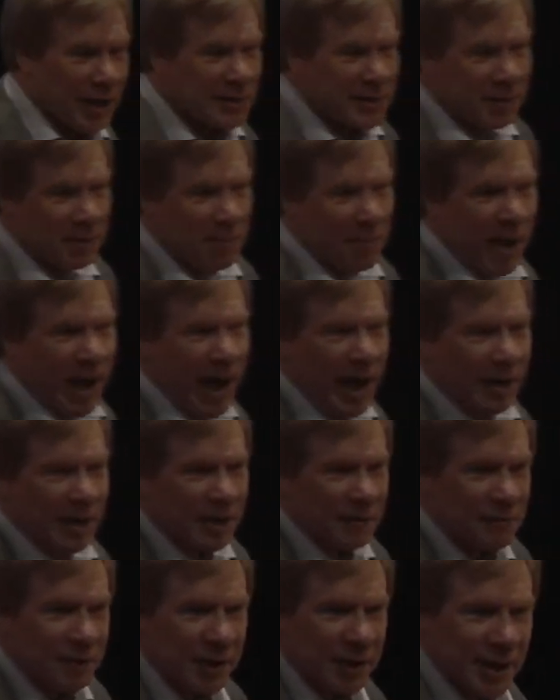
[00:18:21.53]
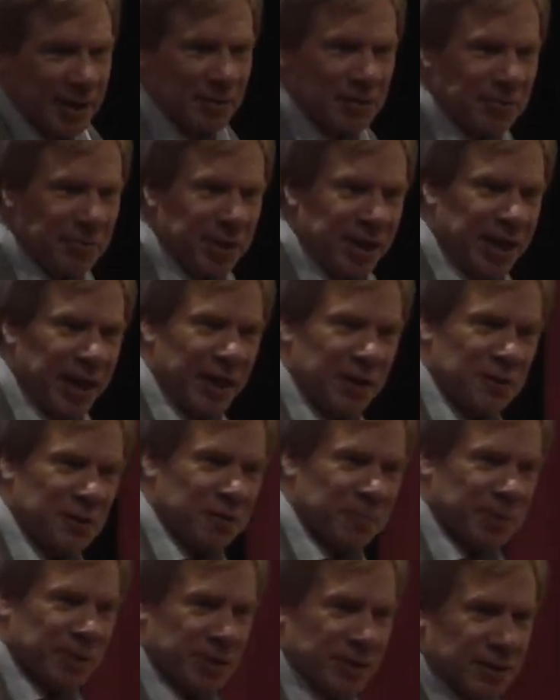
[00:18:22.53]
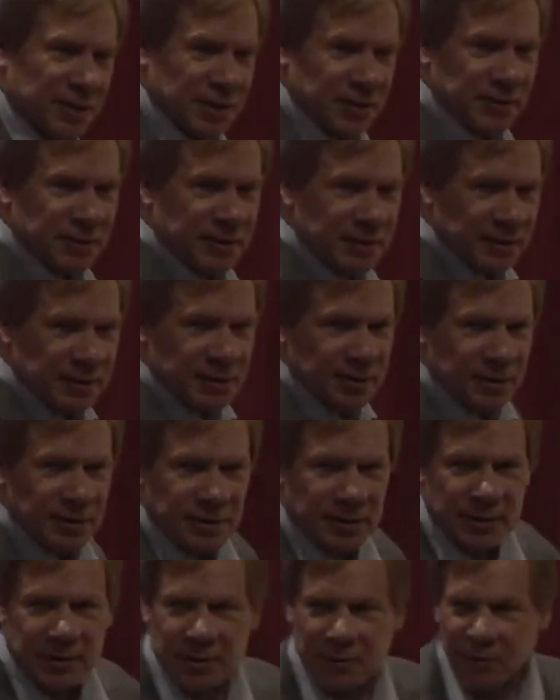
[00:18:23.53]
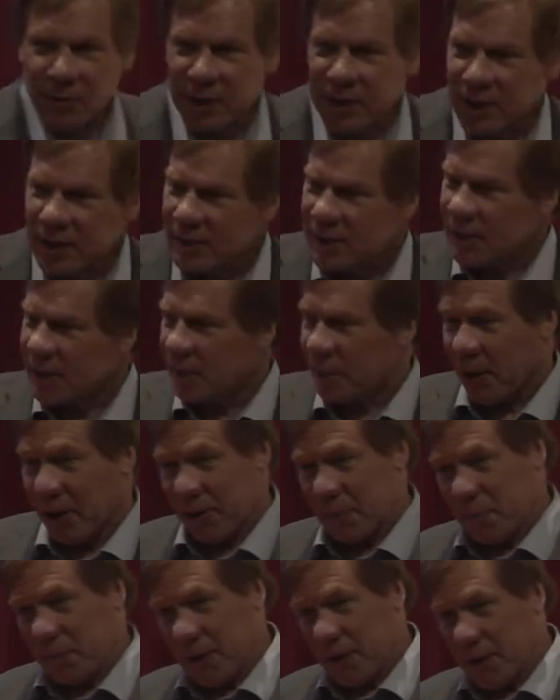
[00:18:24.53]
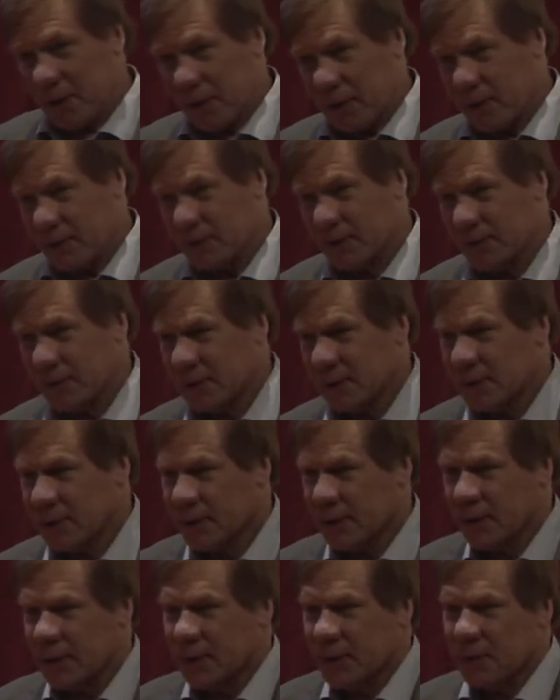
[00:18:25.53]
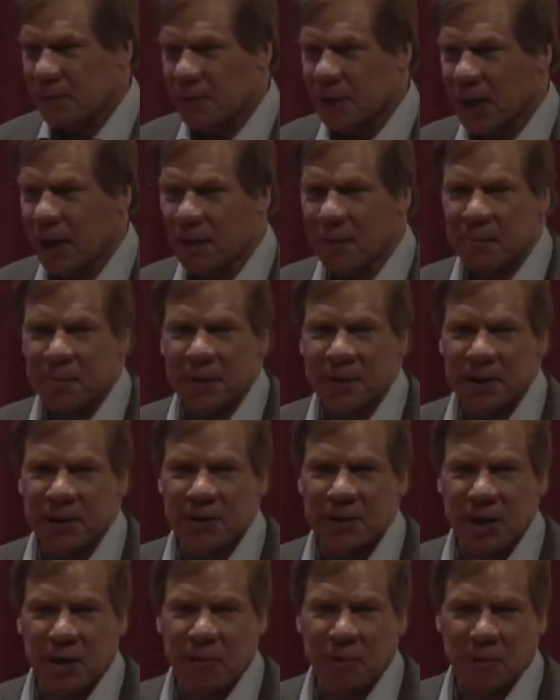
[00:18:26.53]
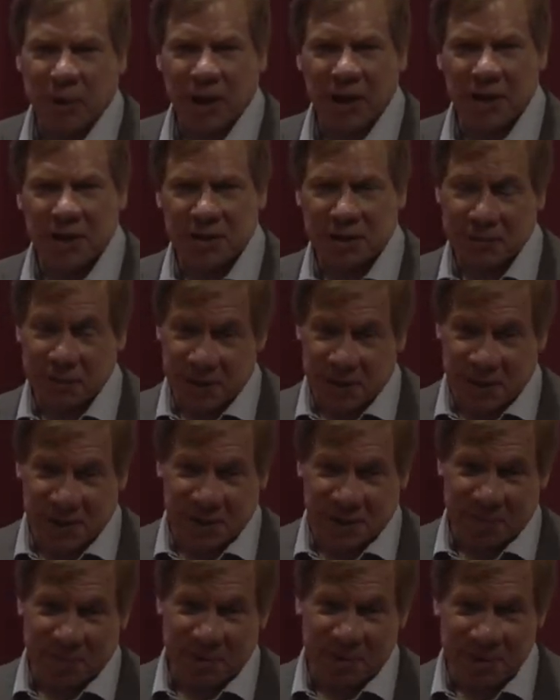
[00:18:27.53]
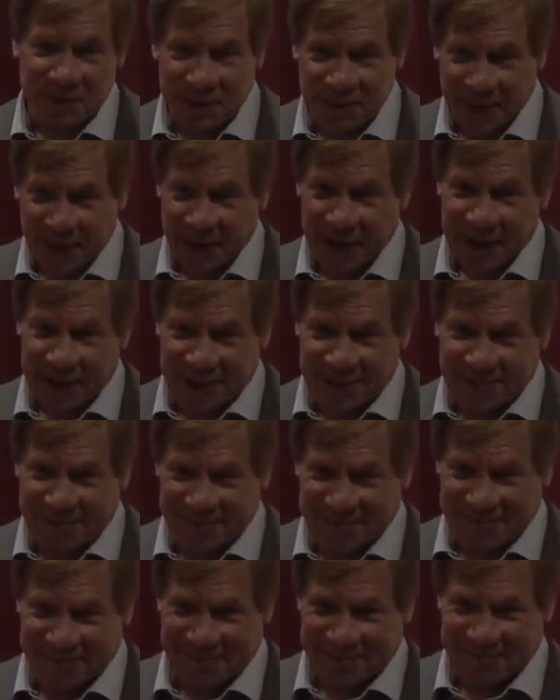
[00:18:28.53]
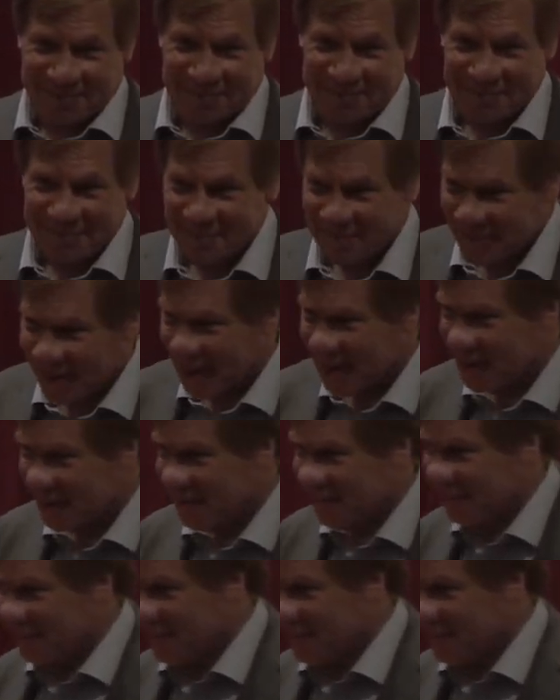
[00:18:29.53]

does that matter if you're a health communications person? What is it about a pill? Well, pills are relatively simple to take, right?